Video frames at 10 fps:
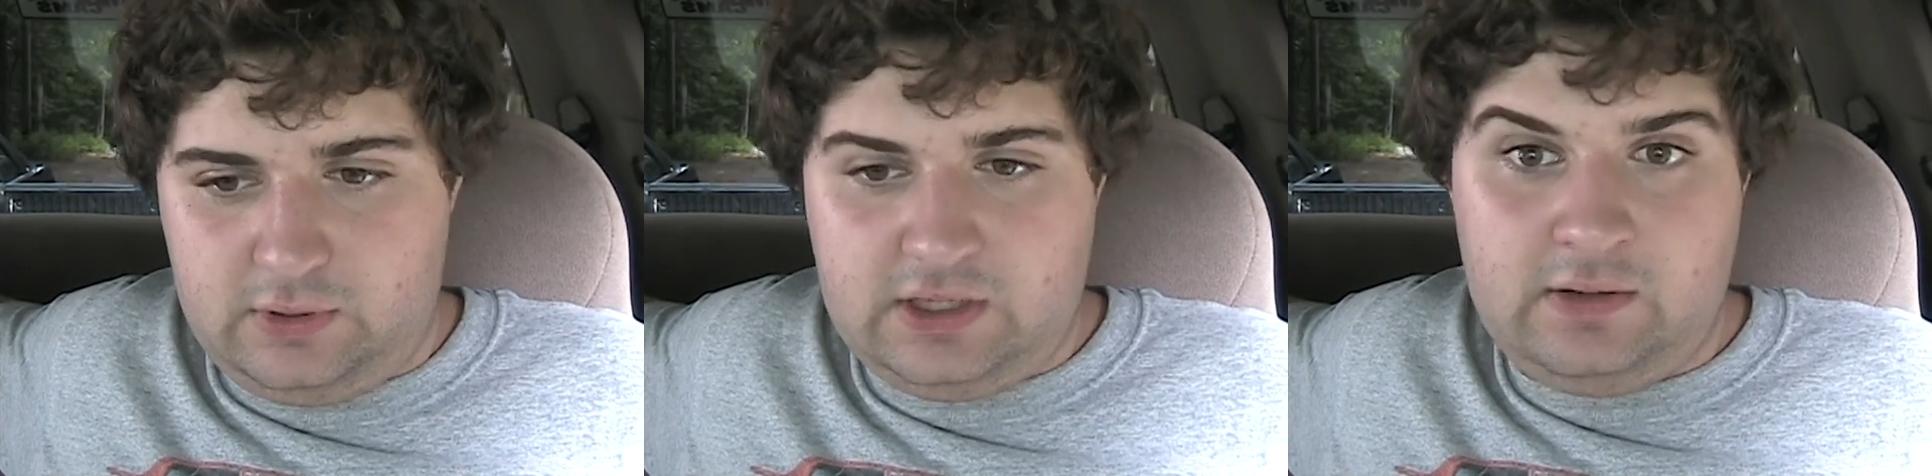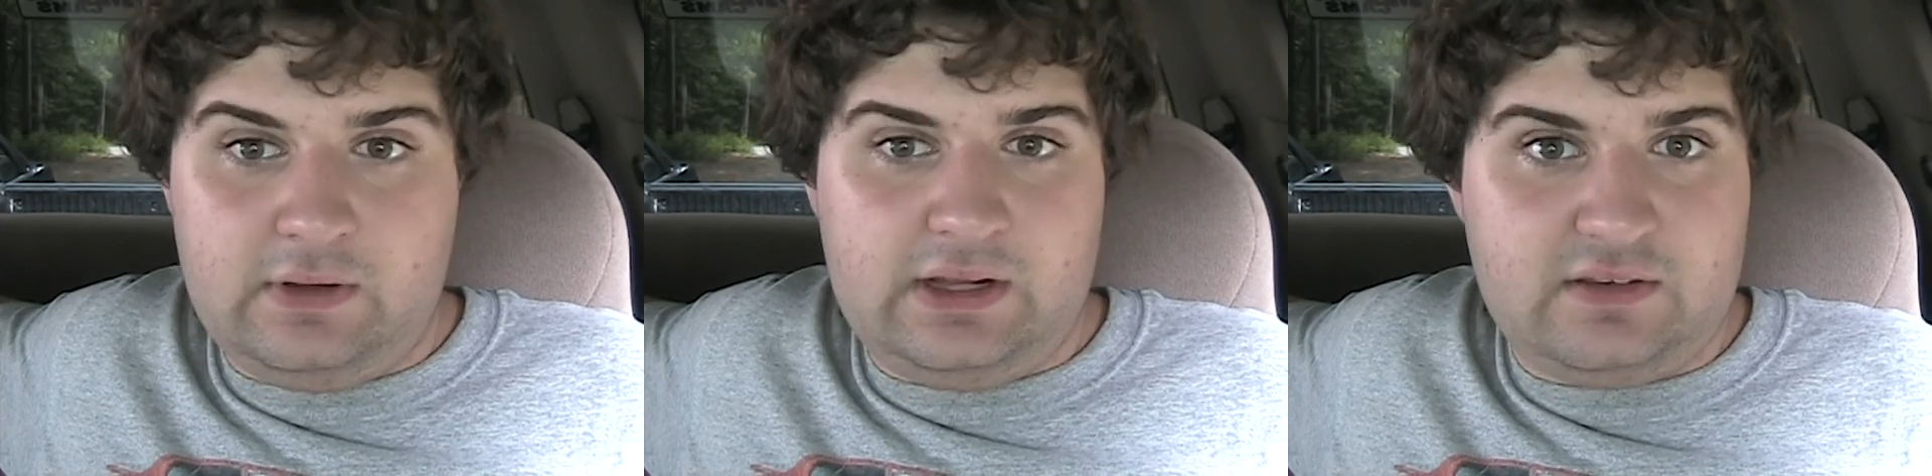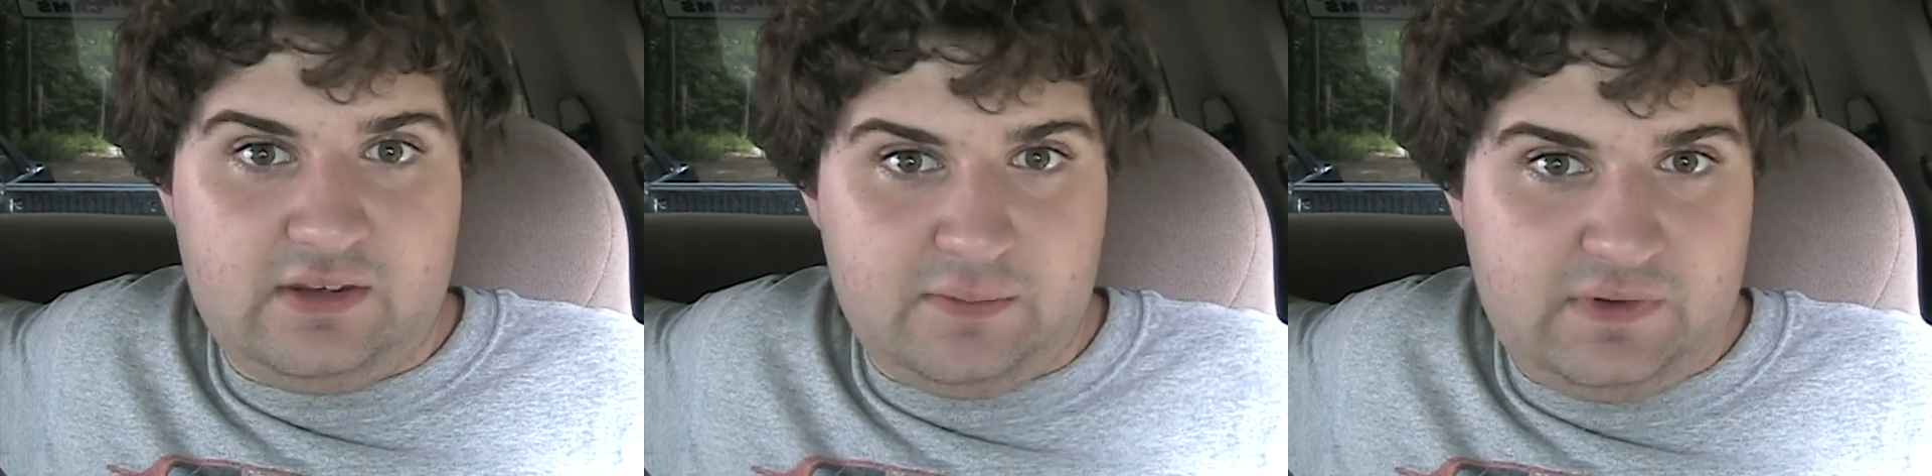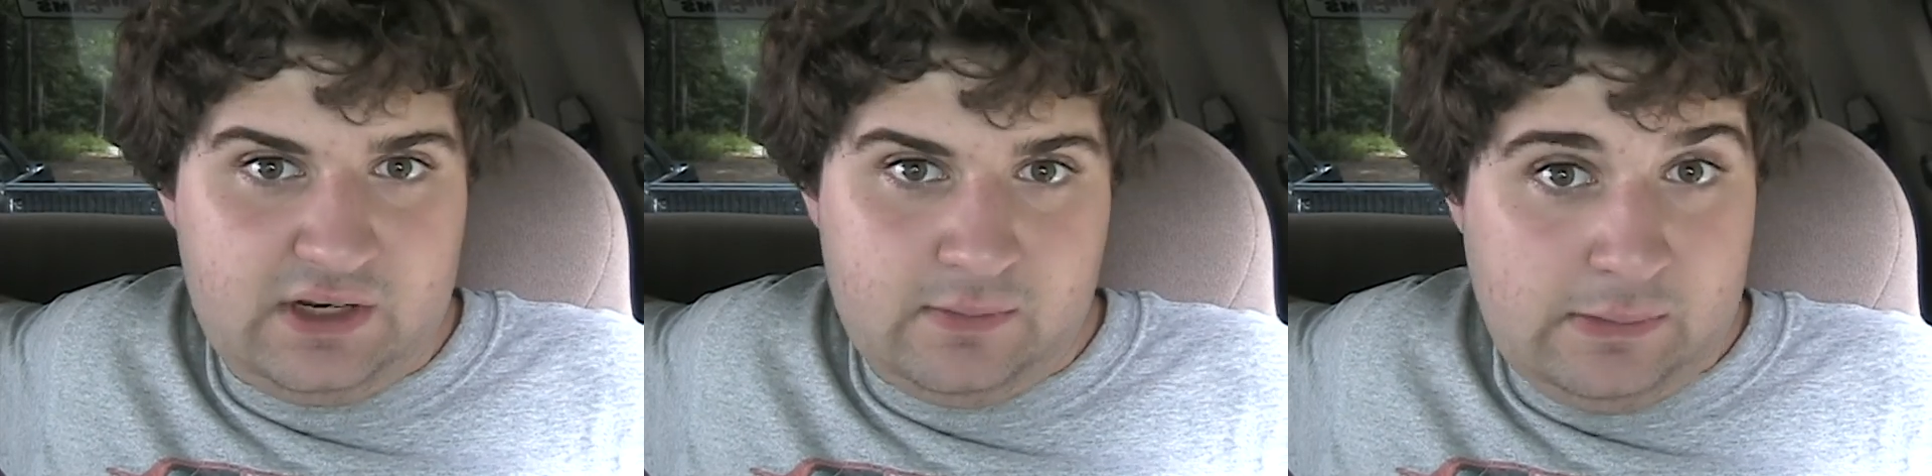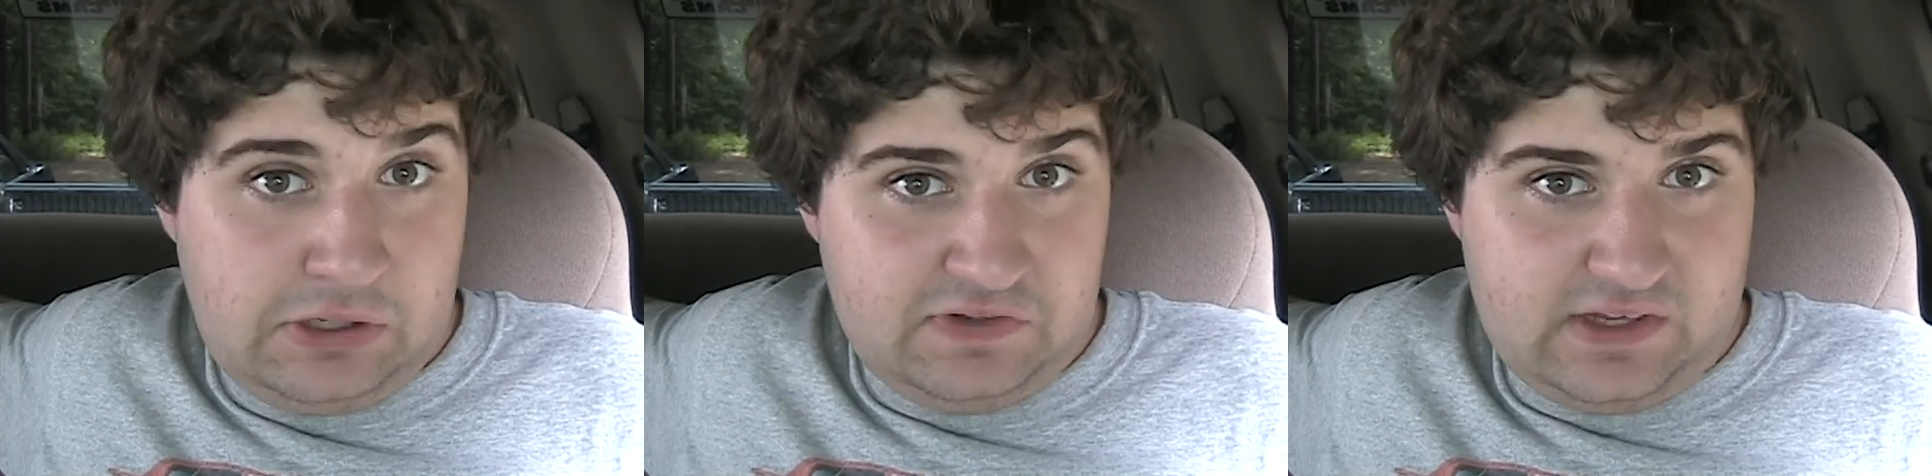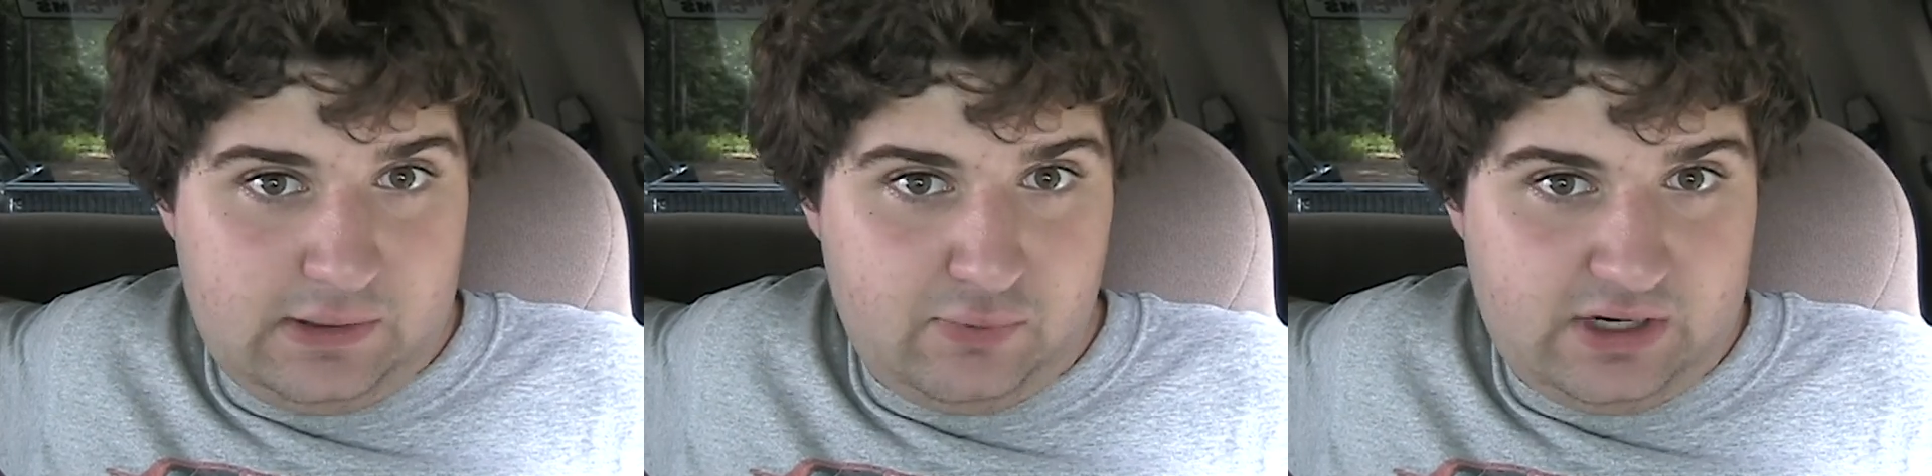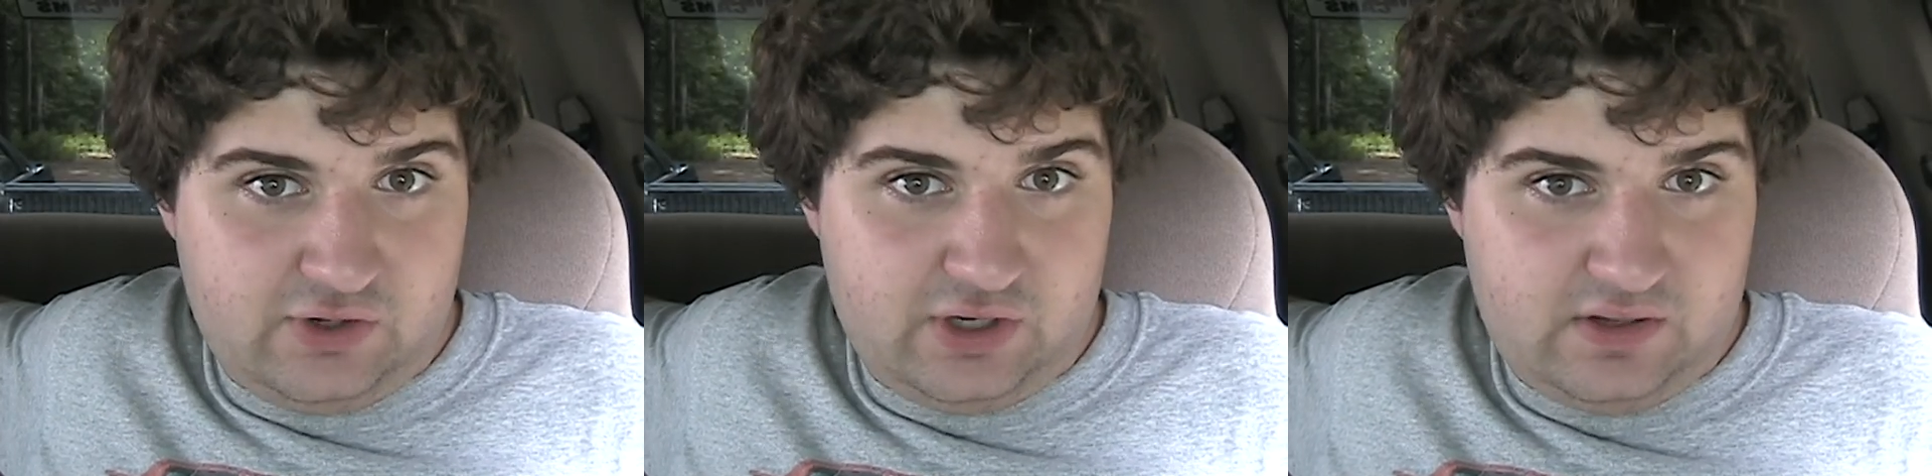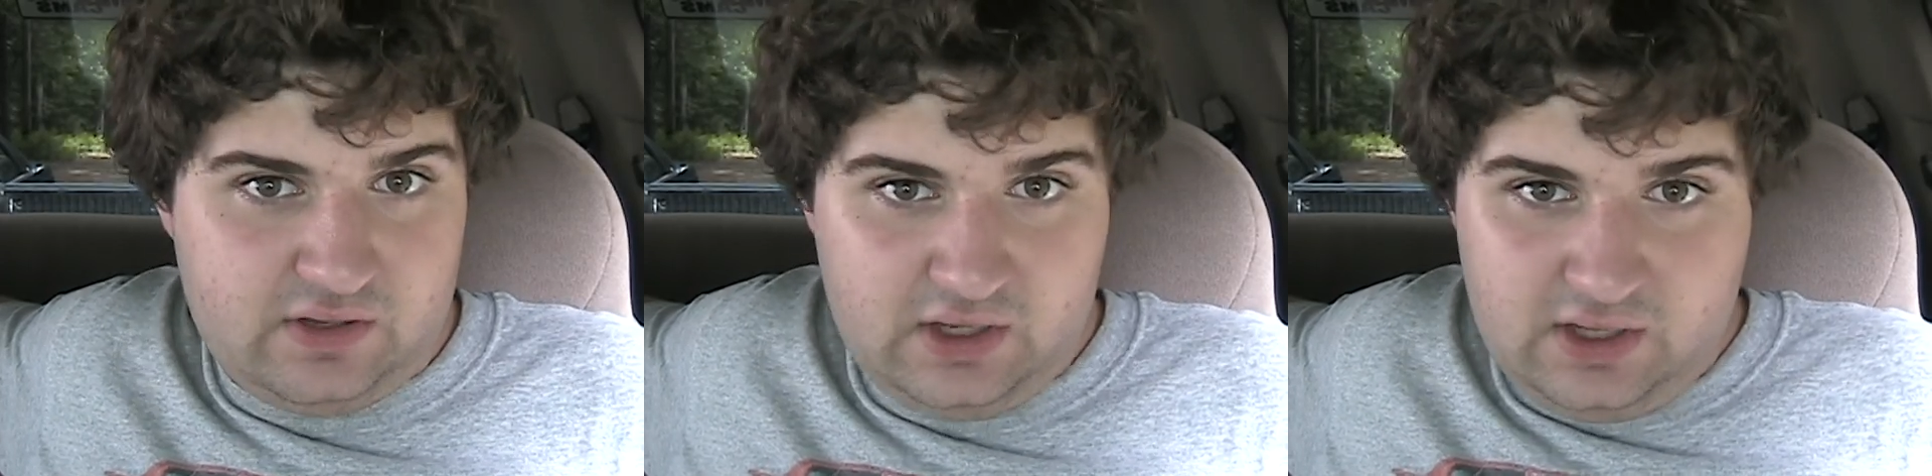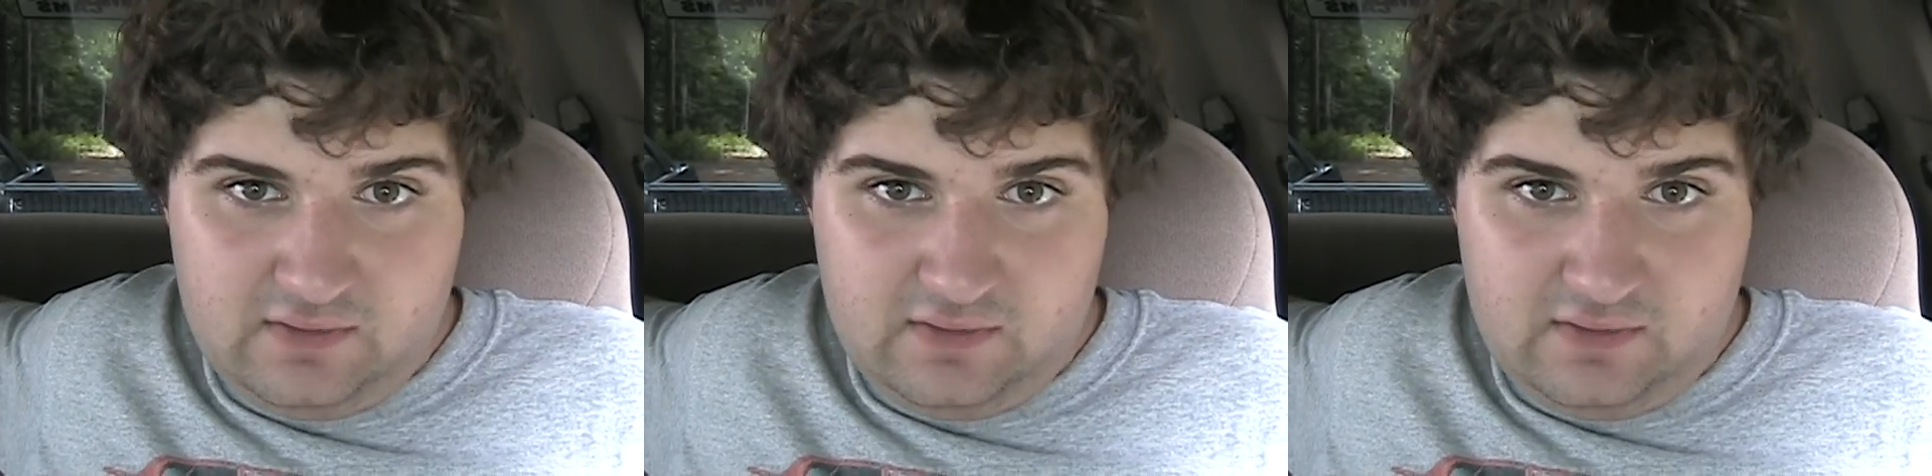But anyway, that's the update on my Mustang project.